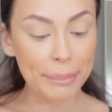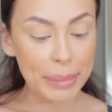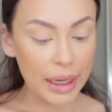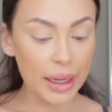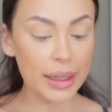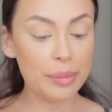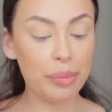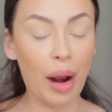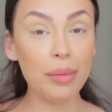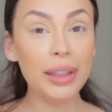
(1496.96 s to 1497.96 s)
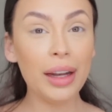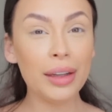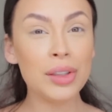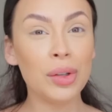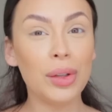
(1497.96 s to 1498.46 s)
but probably not
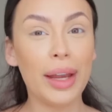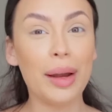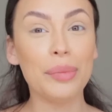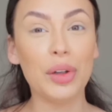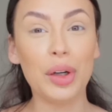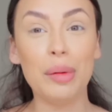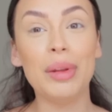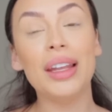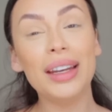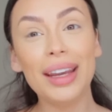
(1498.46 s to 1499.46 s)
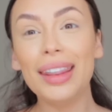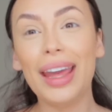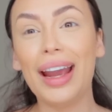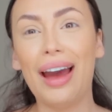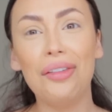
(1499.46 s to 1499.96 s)
until like I'm 30. But then again,
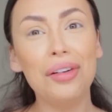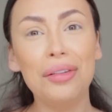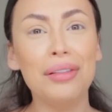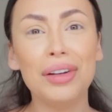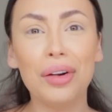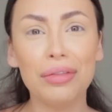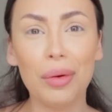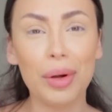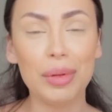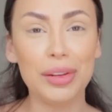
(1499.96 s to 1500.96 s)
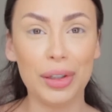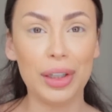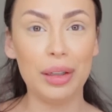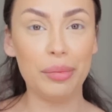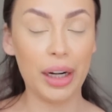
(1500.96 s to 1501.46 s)
like I don't even know if I want to be
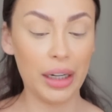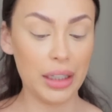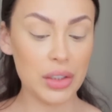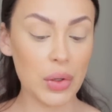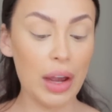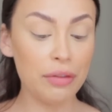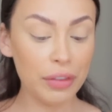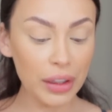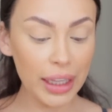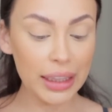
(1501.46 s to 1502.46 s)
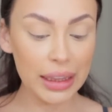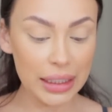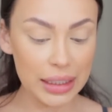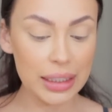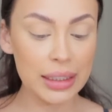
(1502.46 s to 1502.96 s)
30 and pregnant, so I feel like
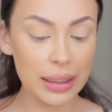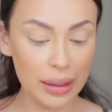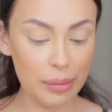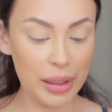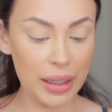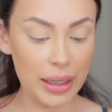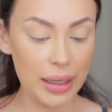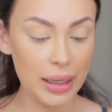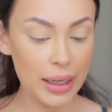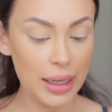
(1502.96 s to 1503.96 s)
this is gonna be